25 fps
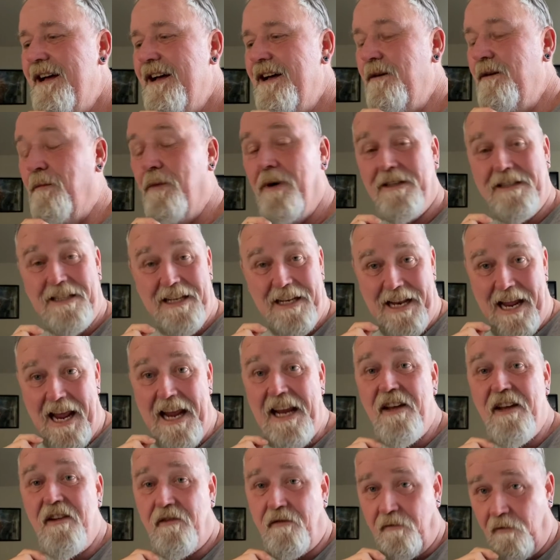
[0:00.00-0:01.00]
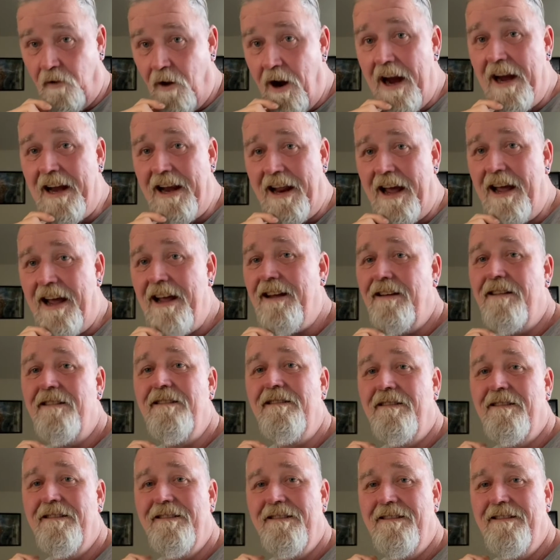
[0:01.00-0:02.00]
Well, today is Friday.
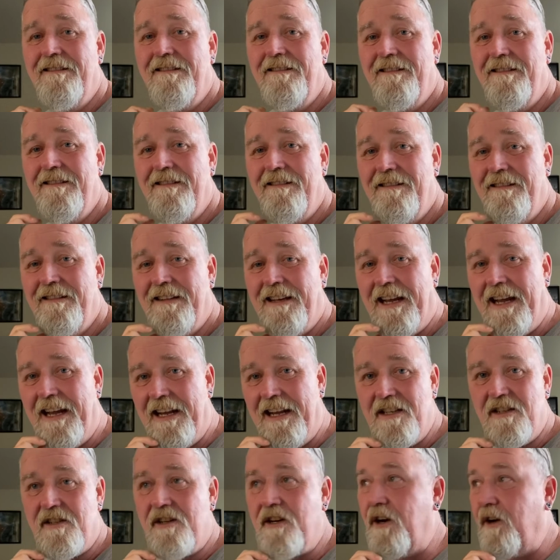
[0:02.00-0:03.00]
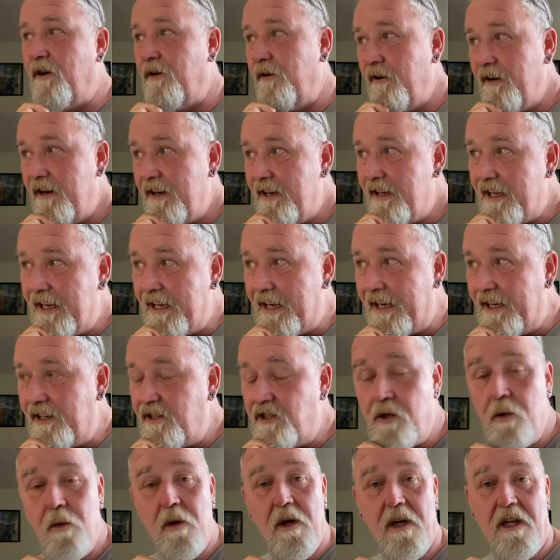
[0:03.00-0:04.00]
It is currently
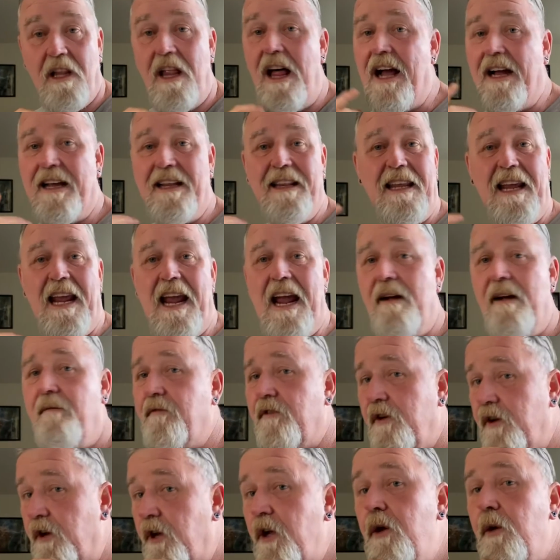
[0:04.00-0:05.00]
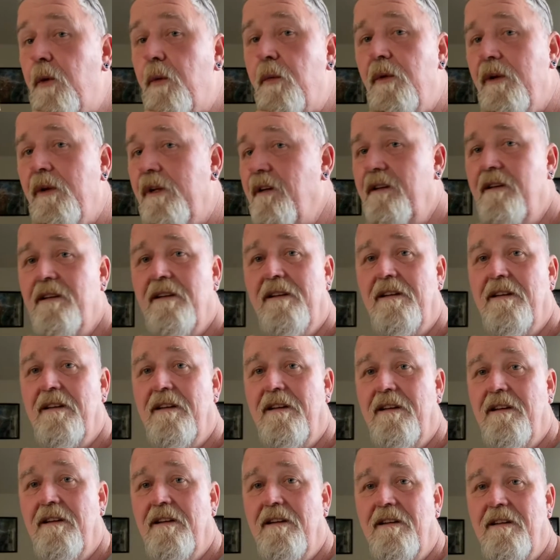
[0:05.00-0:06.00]
2:00 in the afternoon
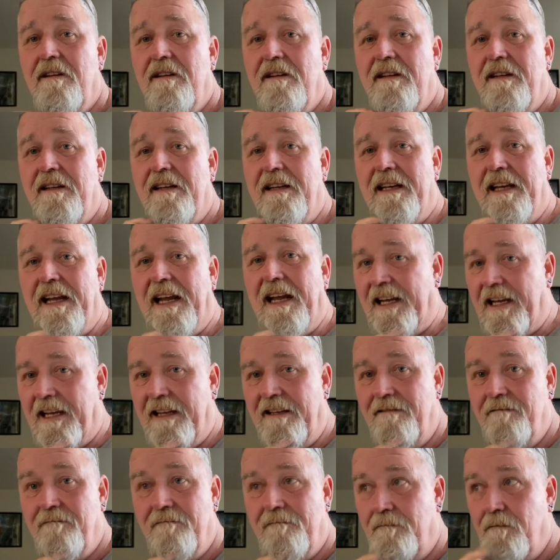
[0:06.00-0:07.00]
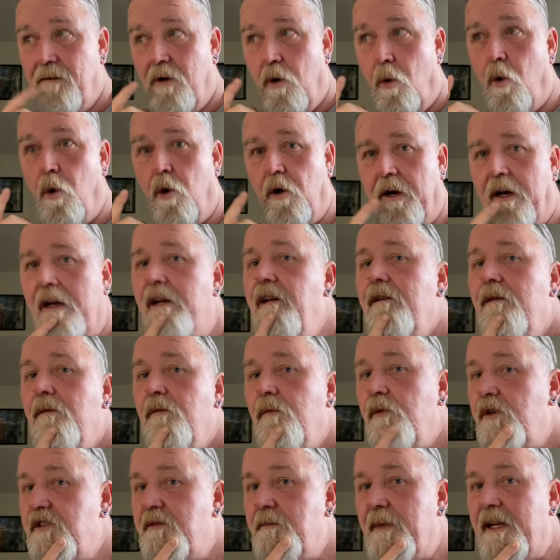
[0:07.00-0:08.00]
in Oregon,
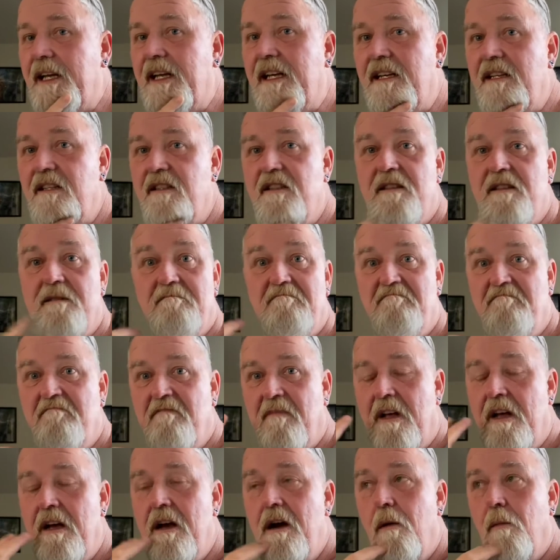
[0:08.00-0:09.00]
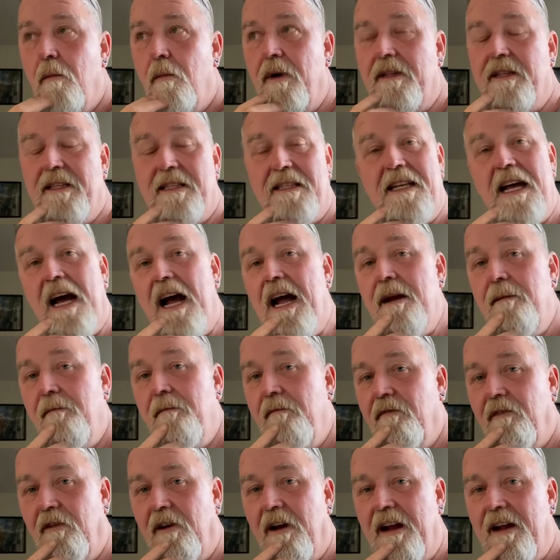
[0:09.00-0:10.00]
which means with the time
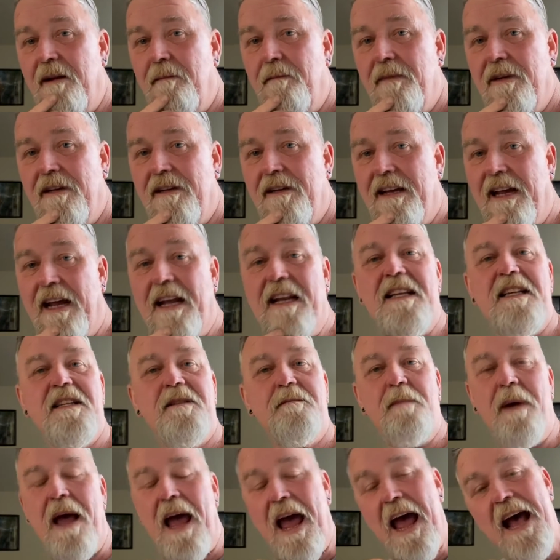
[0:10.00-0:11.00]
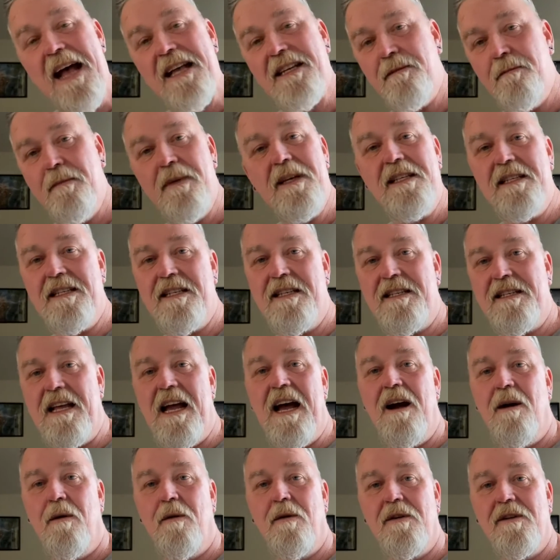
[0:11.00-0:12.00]
frame, it is past business
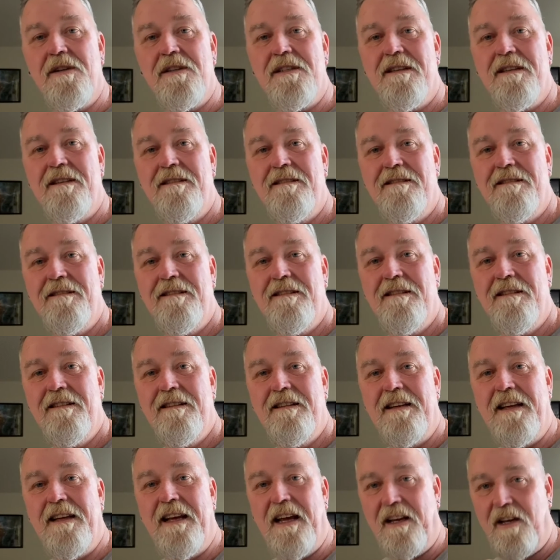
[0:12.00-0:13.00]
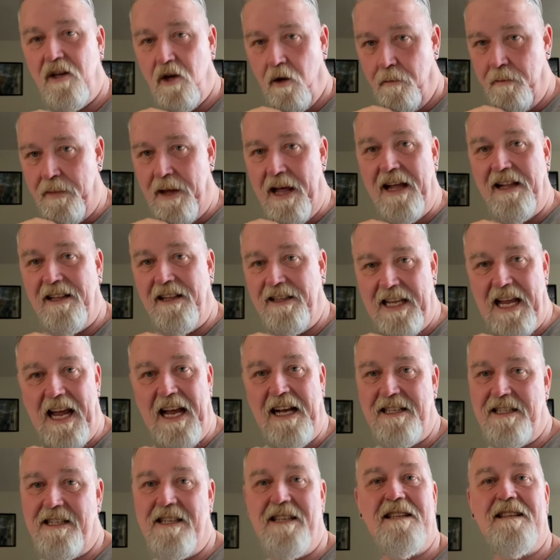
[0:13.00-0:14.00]
hours in Coppell,
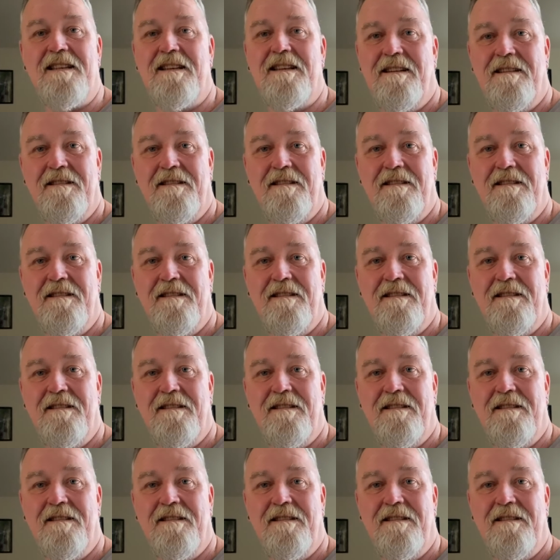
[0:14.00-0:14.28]
Texas.